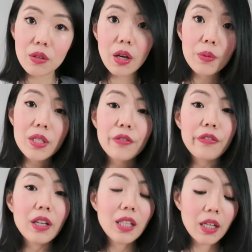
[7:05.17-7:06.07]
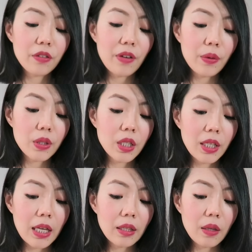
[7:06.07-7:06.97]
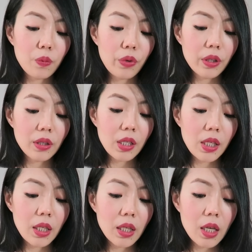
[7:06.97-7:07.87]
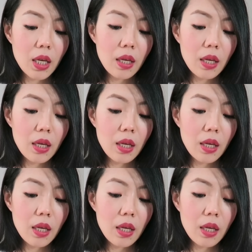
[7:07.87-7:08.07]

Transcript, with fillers: So I was afraid that if I were to get them with the